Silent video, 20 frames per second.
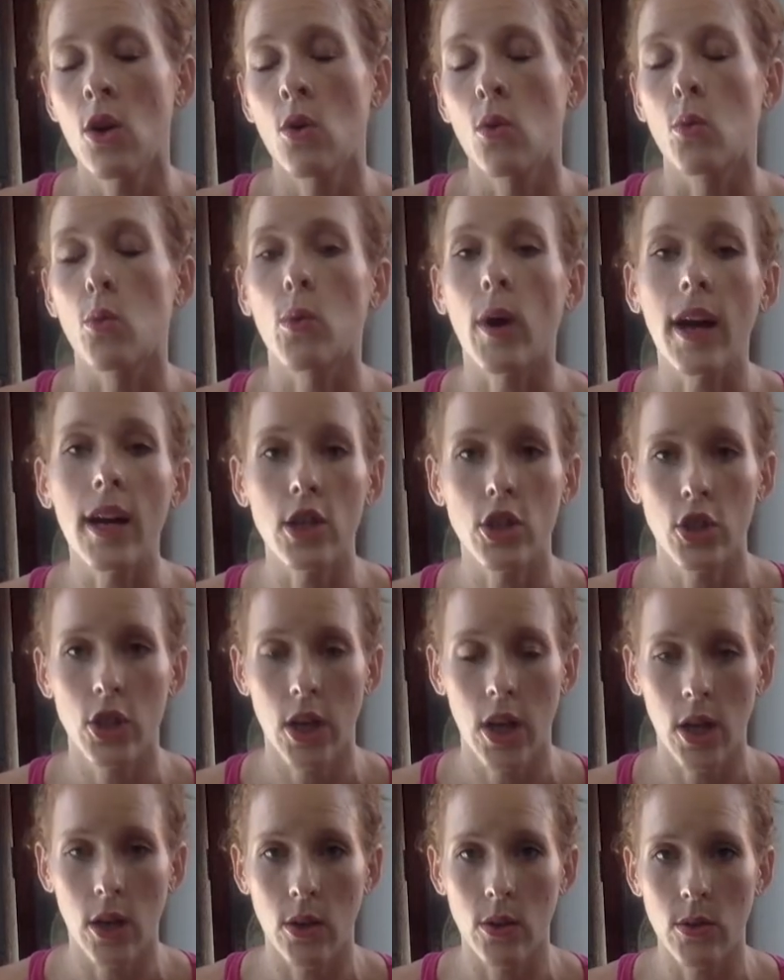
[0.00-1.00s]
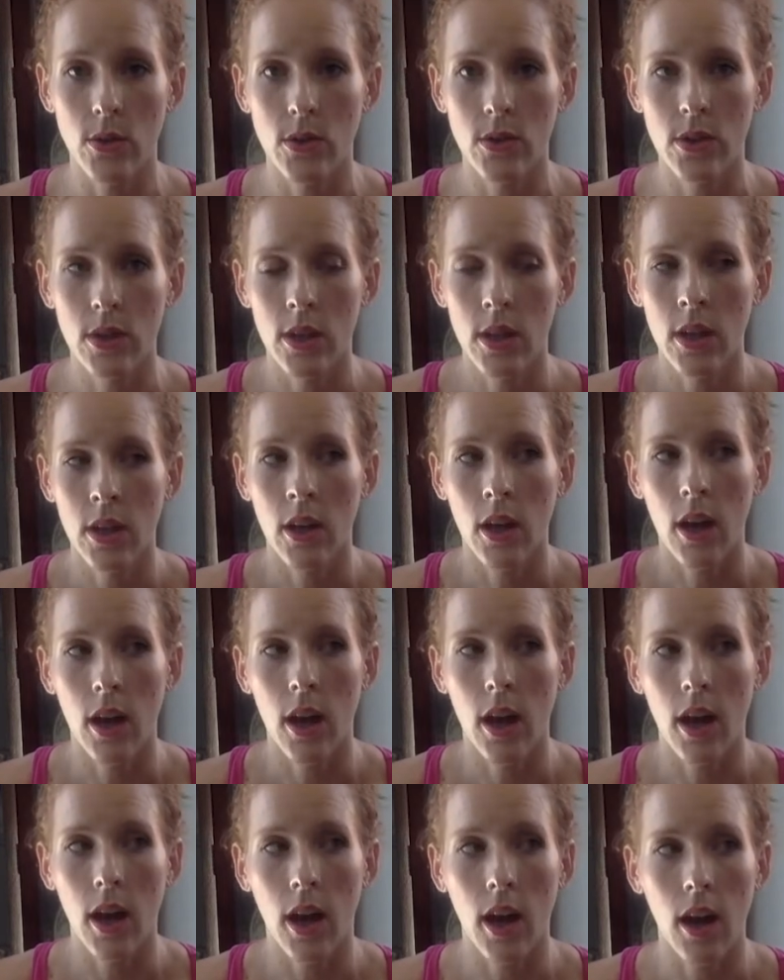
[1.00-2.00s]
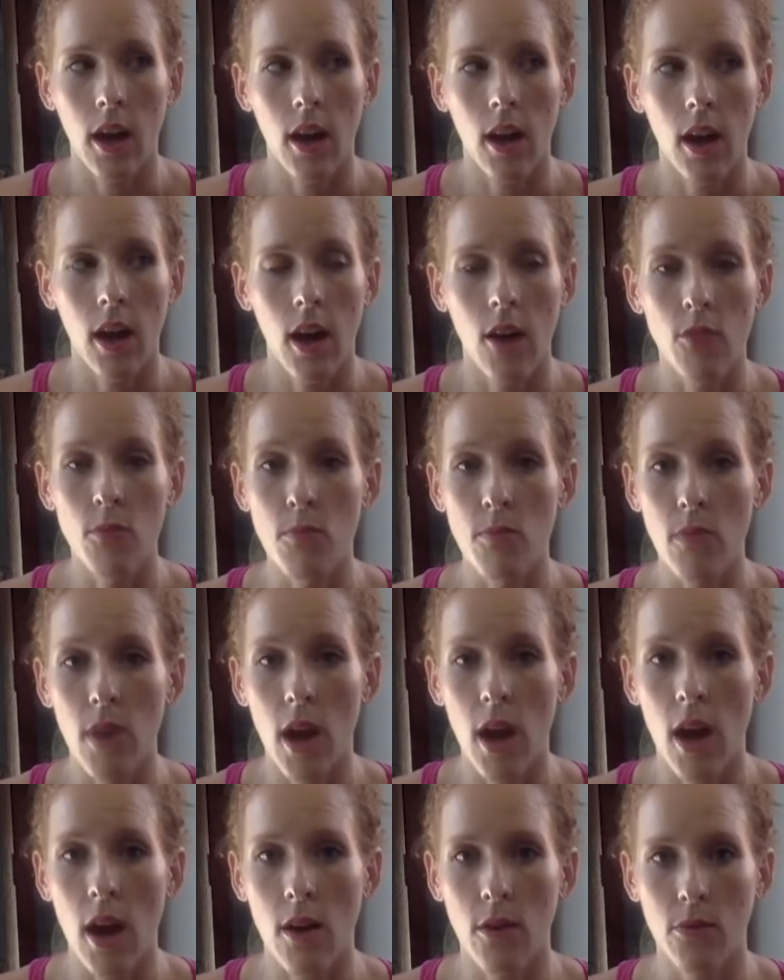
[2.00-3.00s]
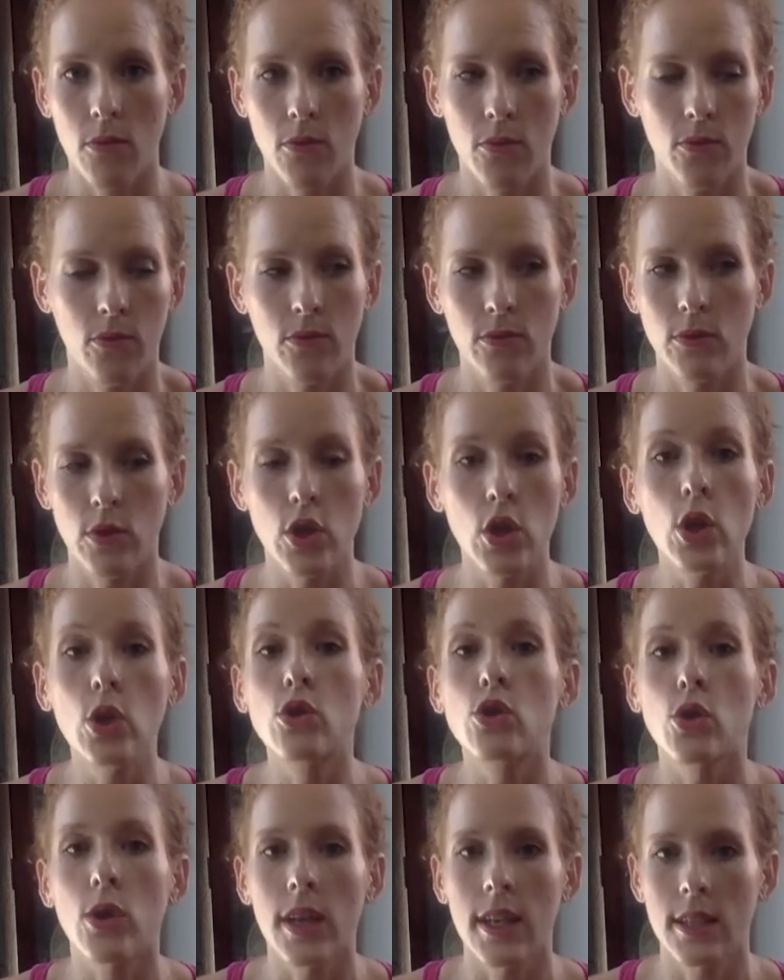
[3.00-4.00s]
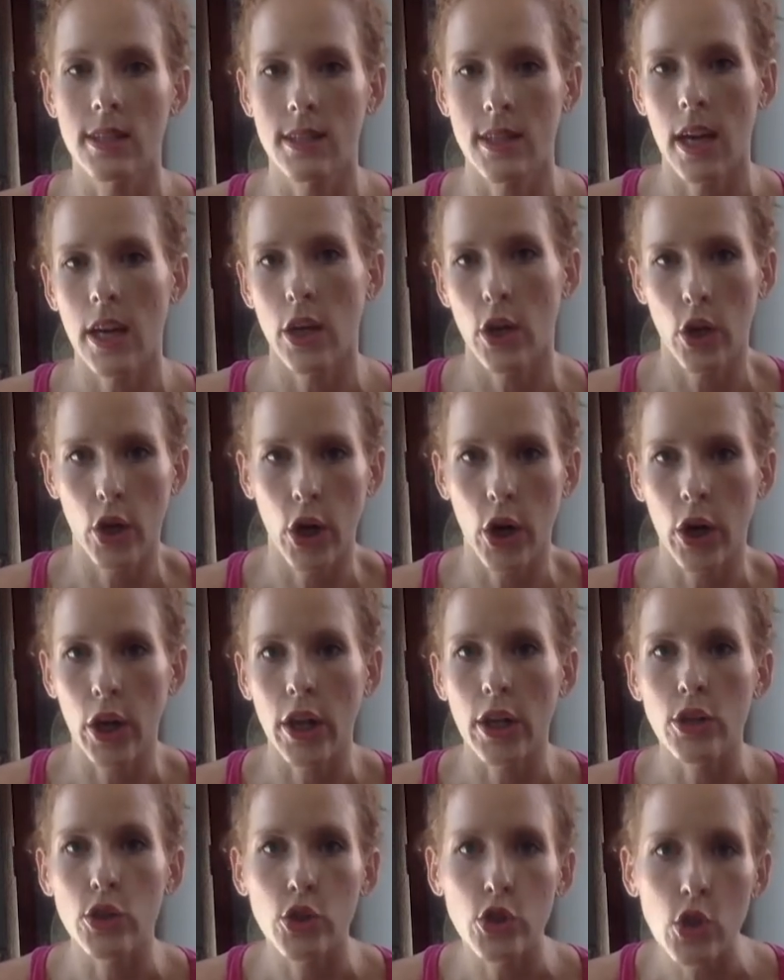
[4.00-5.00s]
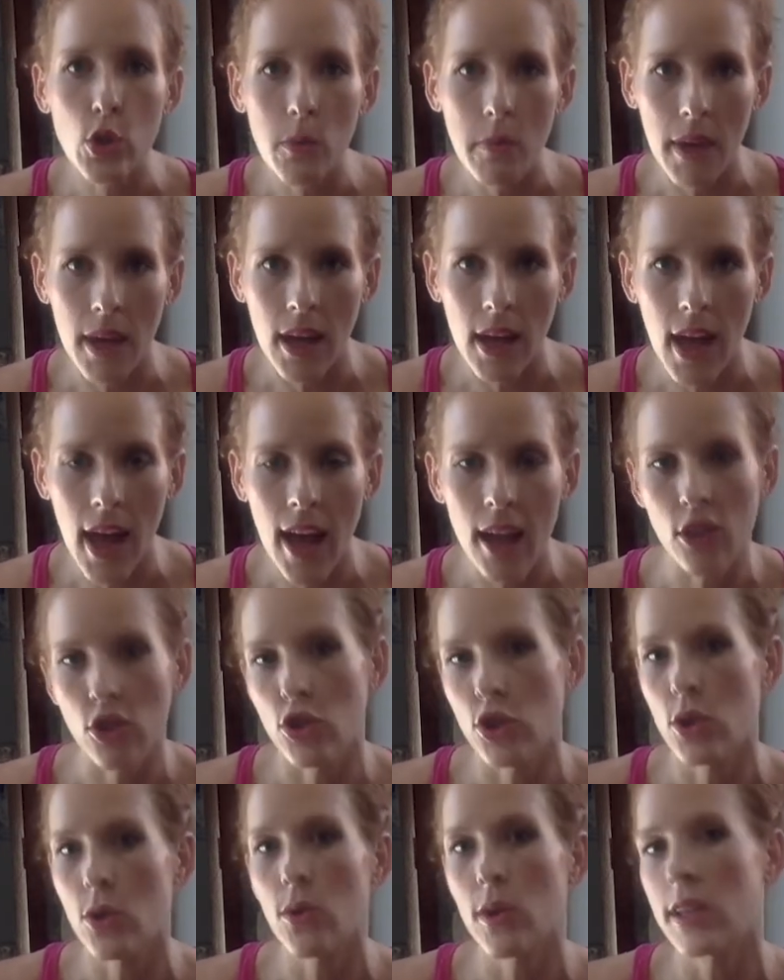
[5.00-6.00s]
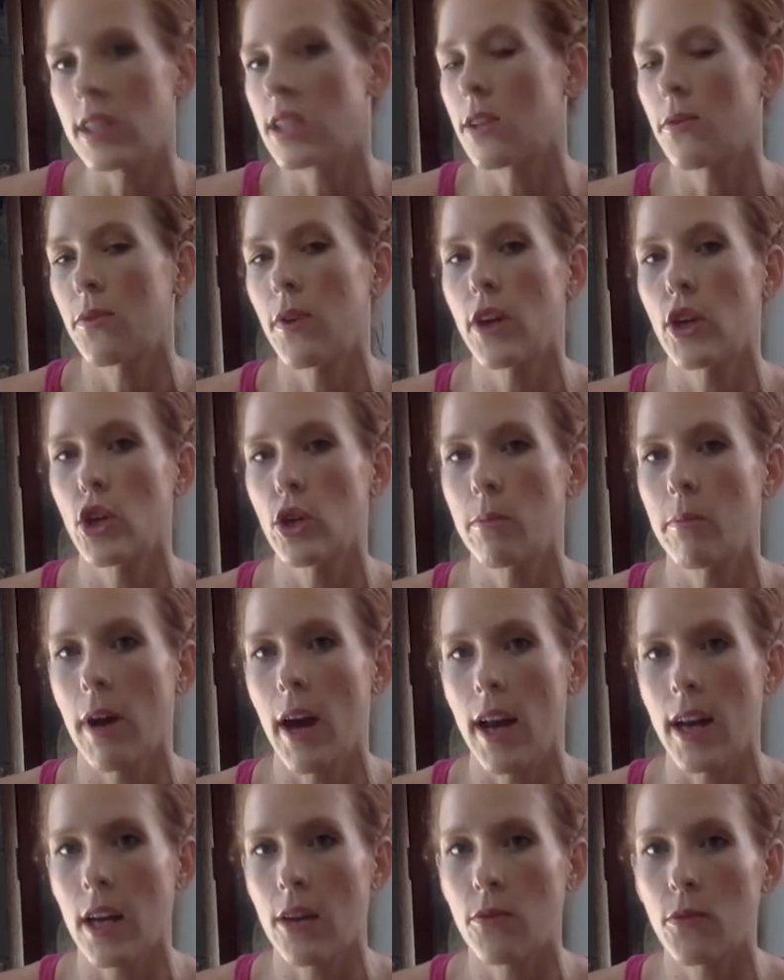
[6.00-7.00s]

ratios of nutrients that you're consuming and suit it to fit your body.